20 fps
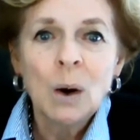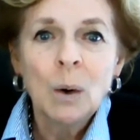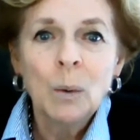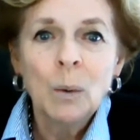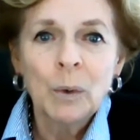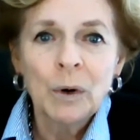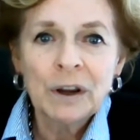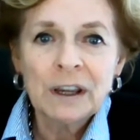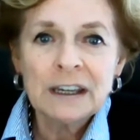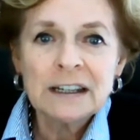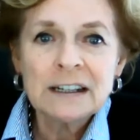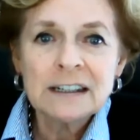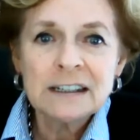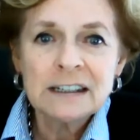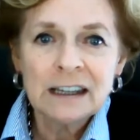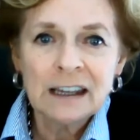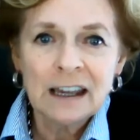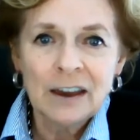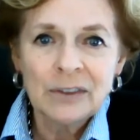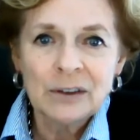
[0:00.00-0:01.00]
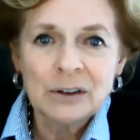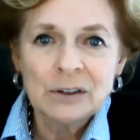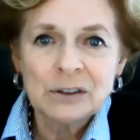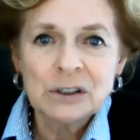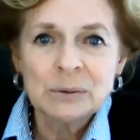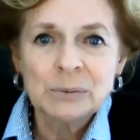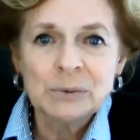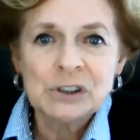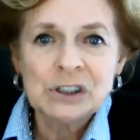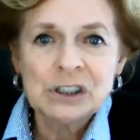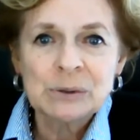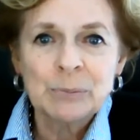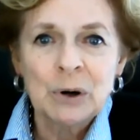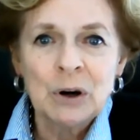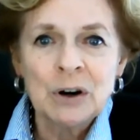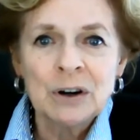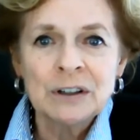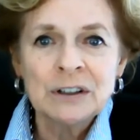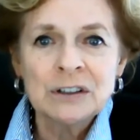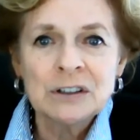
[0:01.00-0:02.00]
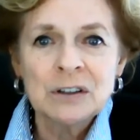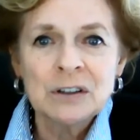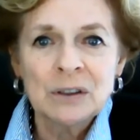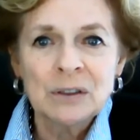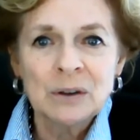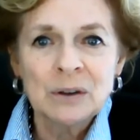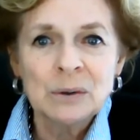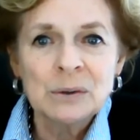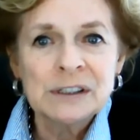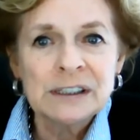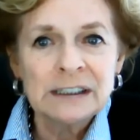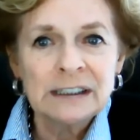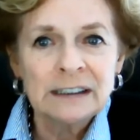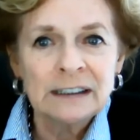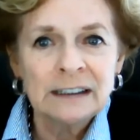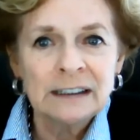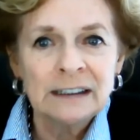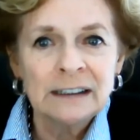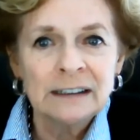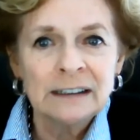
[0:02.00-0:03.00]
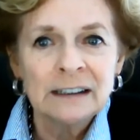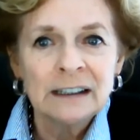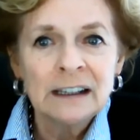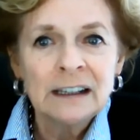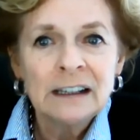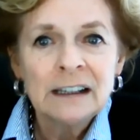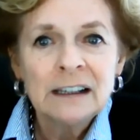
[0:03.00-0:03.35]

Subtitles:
working together to respond to those in need,